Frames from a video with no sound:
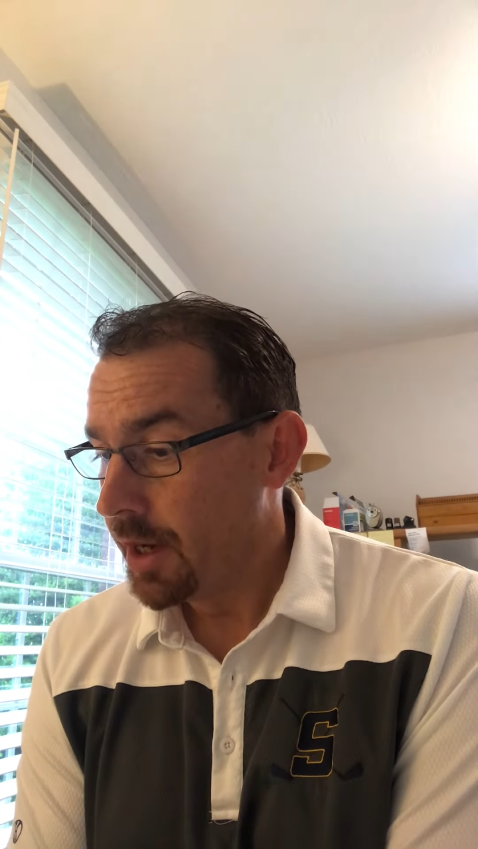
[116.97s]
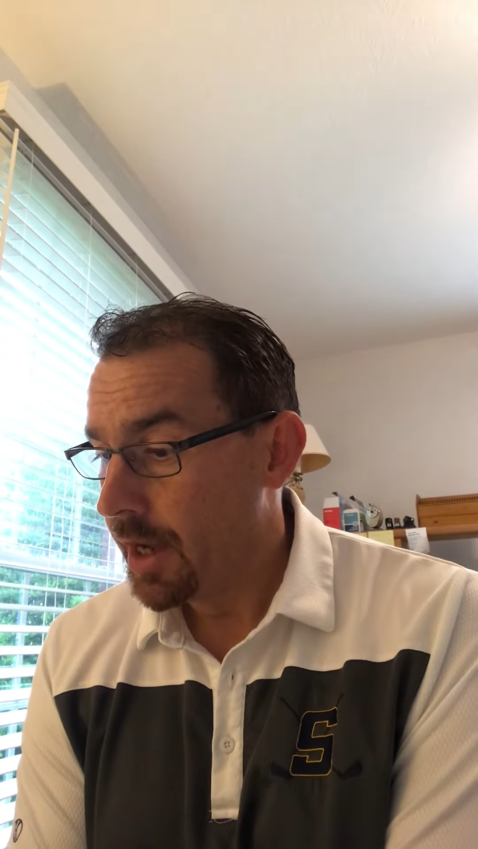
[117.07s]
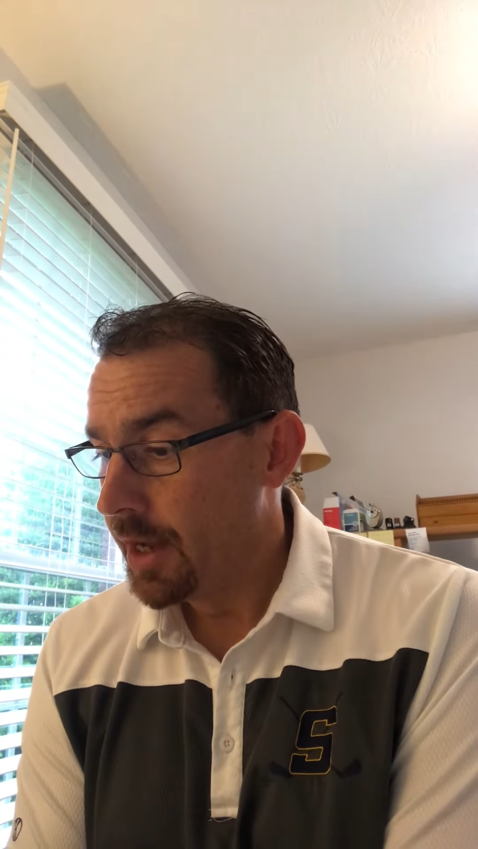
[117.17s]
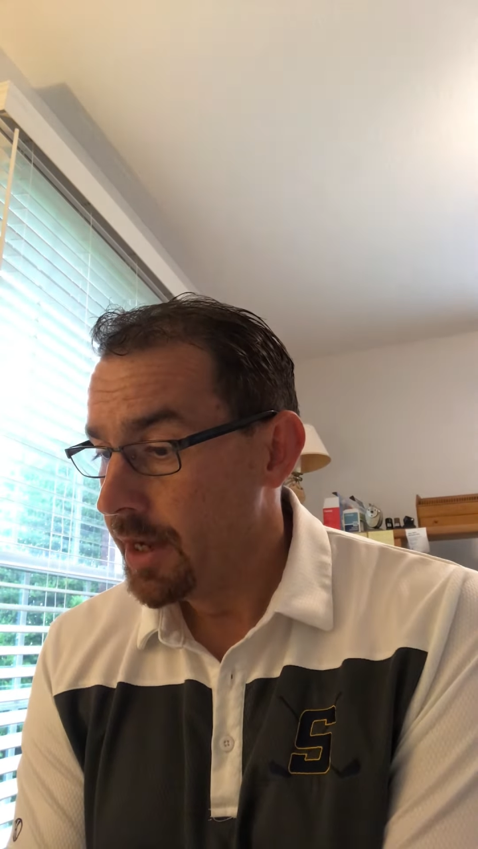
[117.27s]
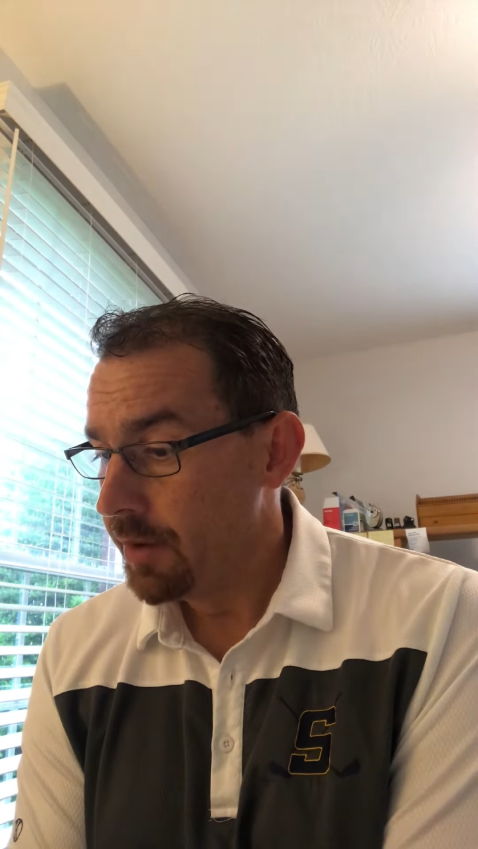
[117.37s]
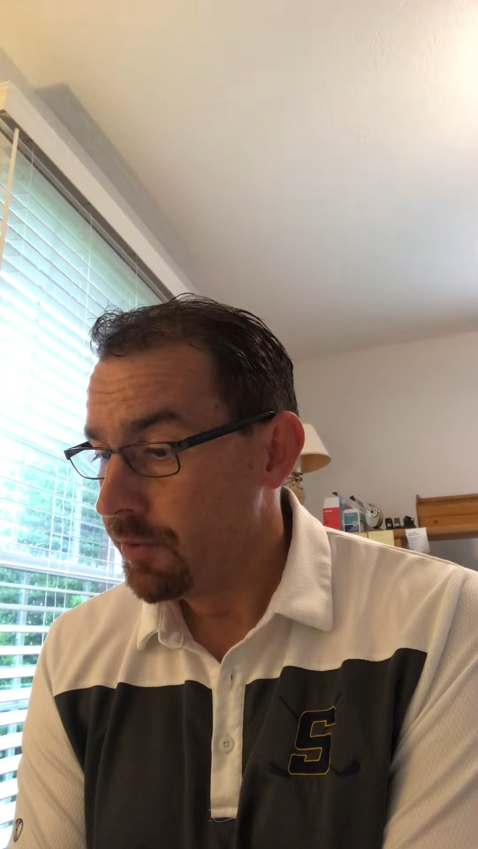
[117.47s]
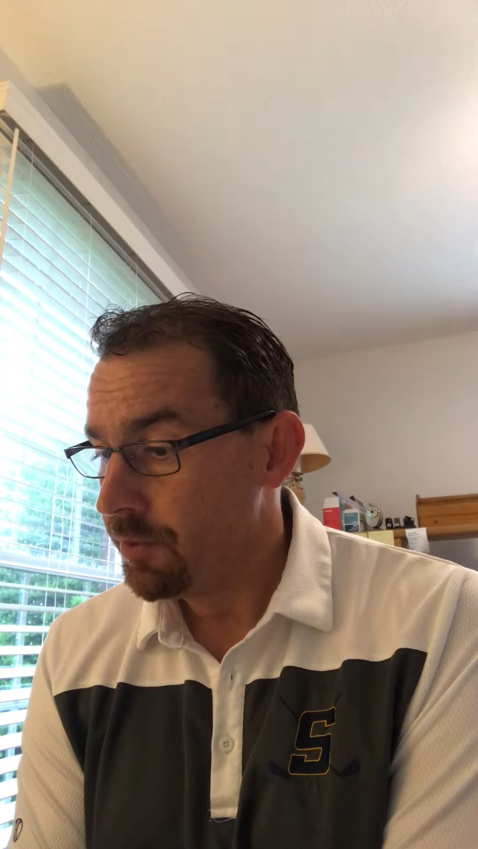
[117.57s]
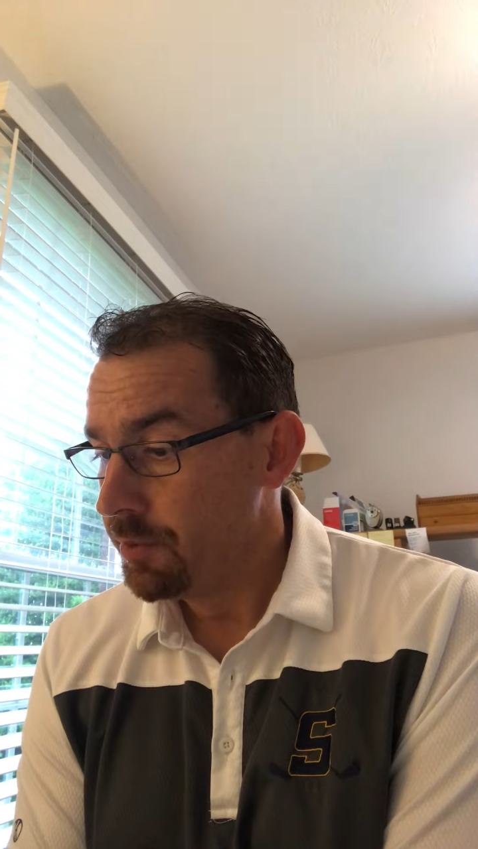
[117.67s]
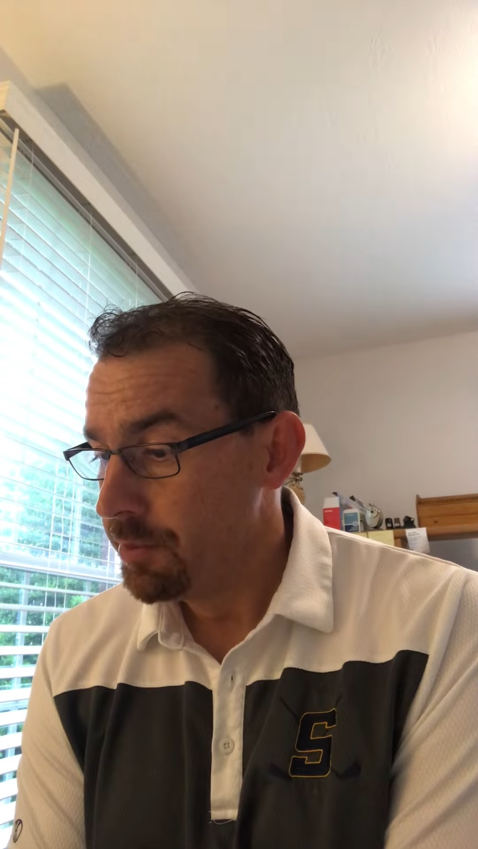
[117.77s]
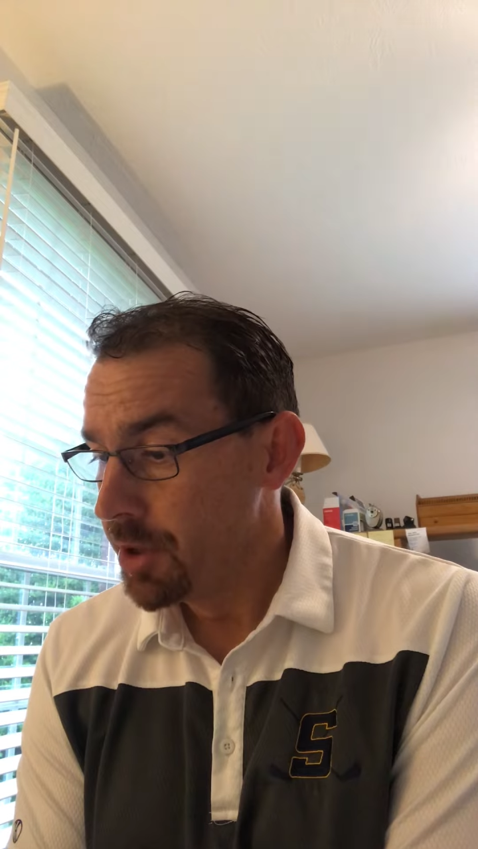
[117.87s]
I have
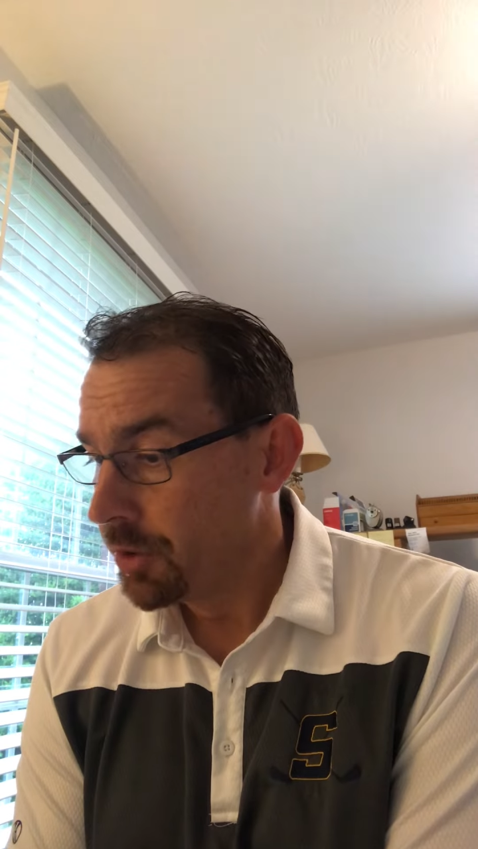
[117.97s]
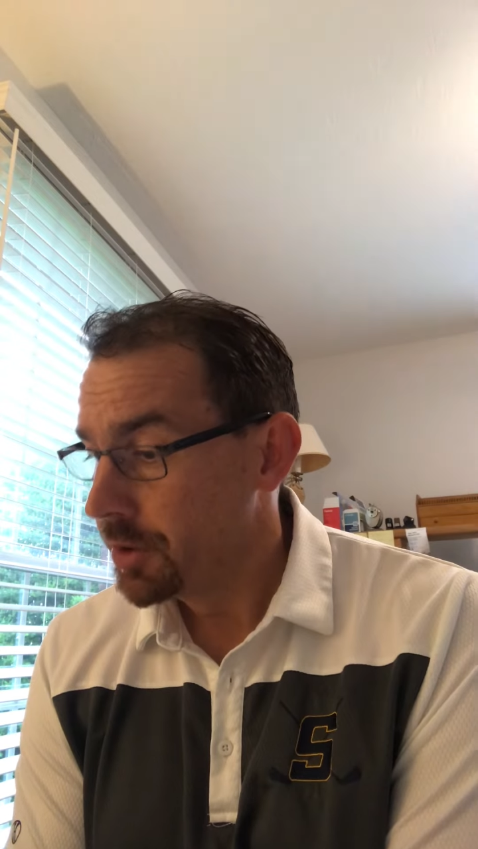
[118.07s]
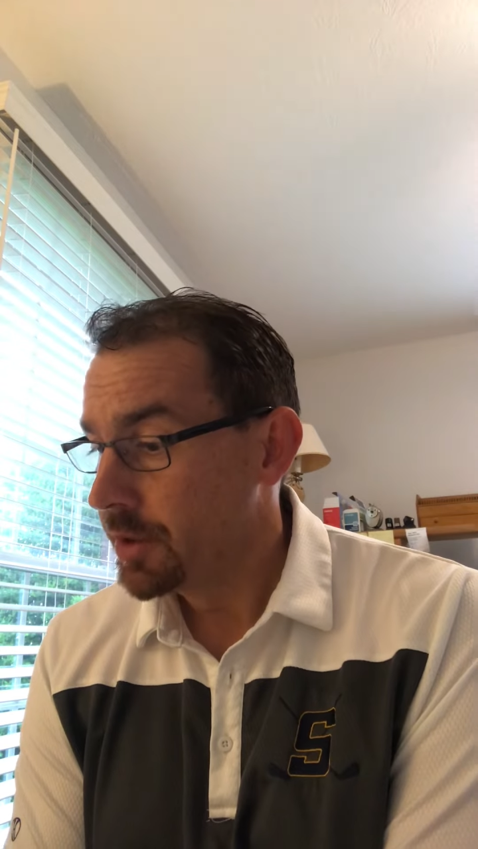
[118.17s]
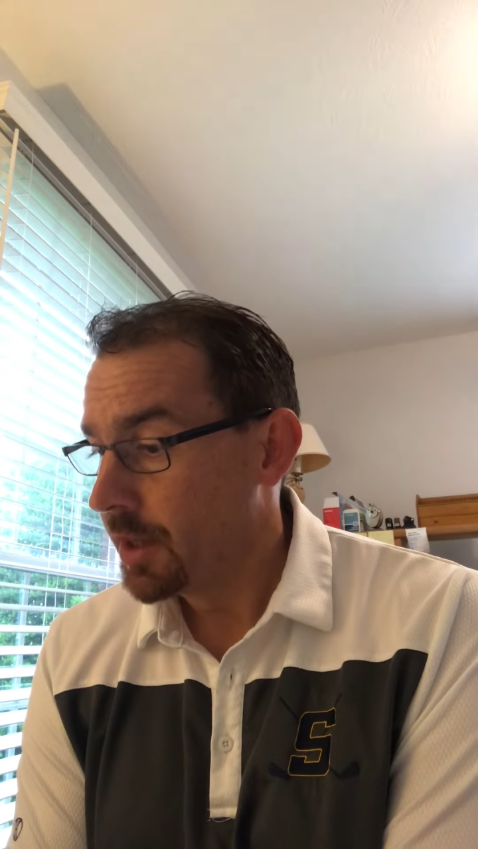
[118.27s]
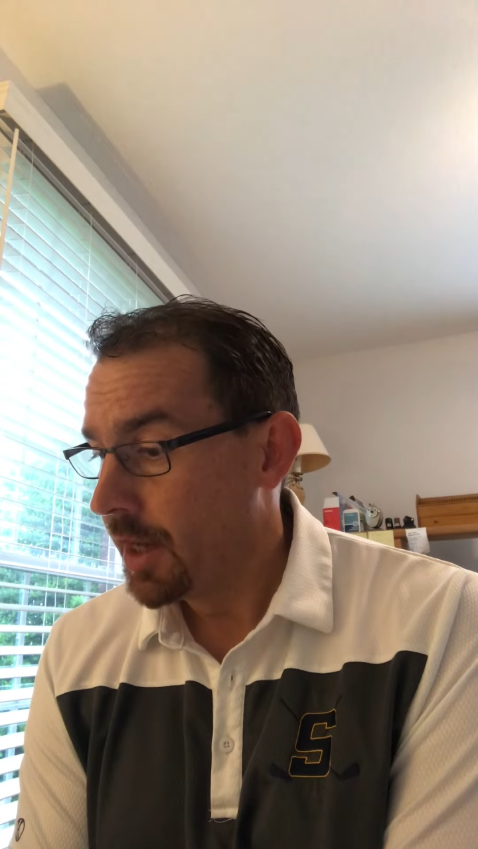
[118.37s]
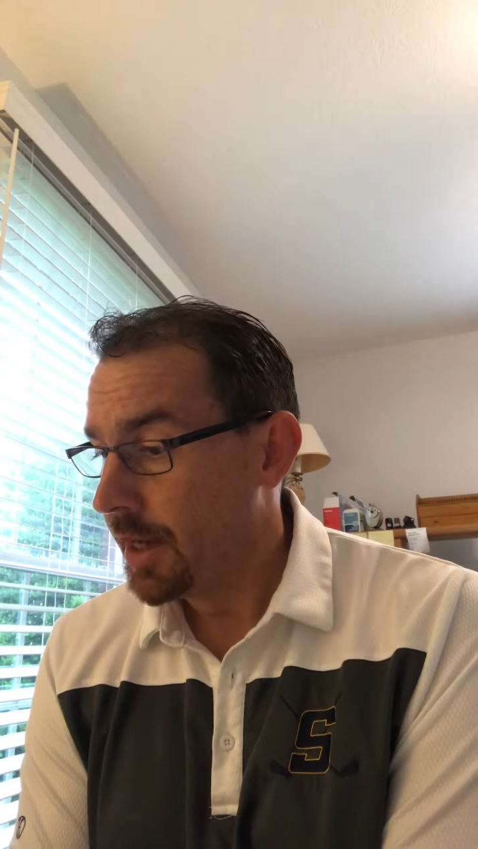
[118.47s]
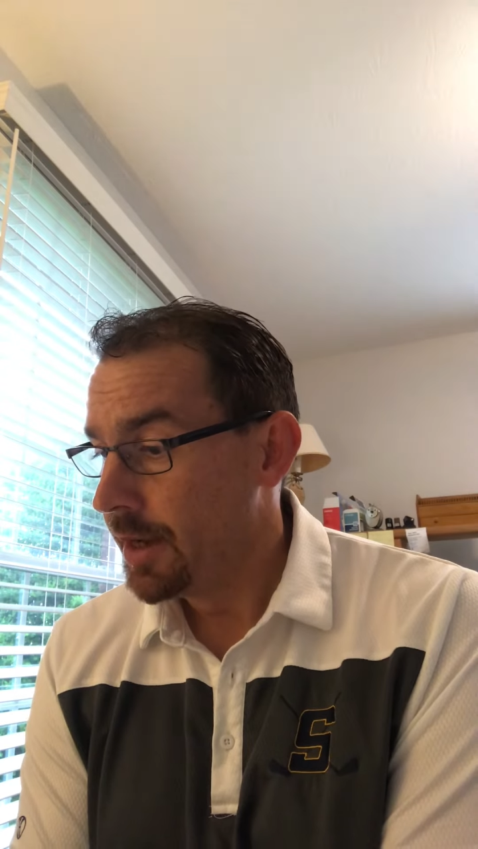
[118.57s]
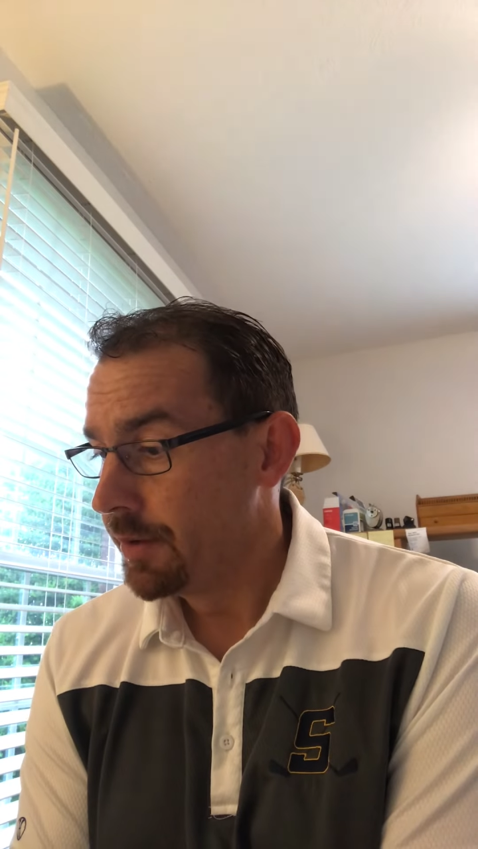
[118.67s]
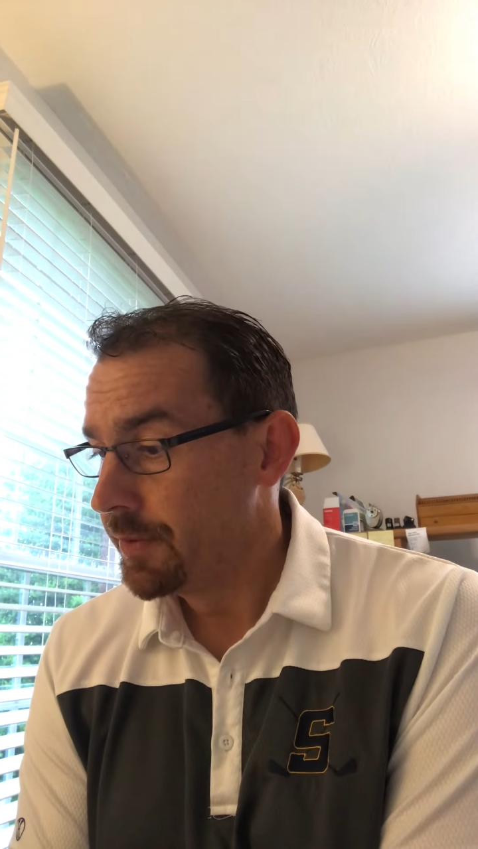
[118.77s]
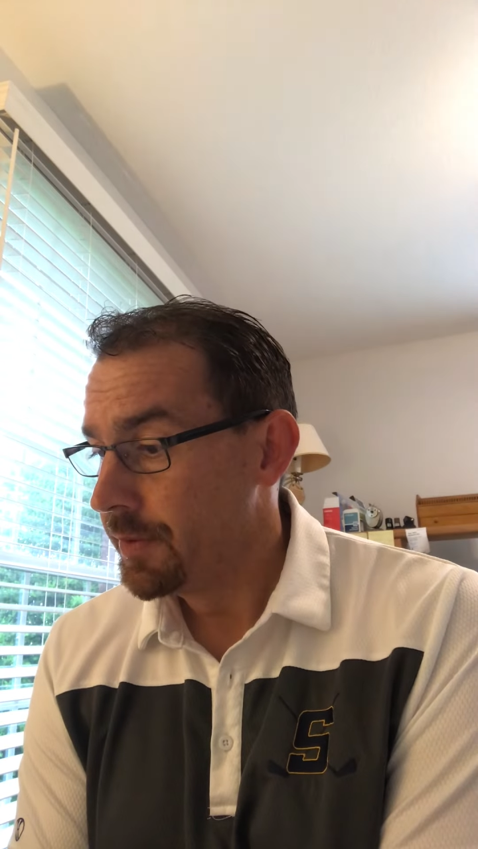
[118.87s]
built, I
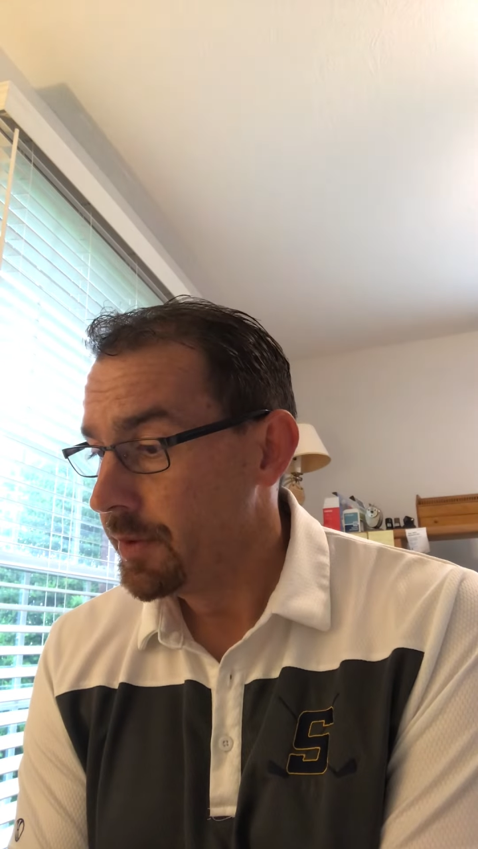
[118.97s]
have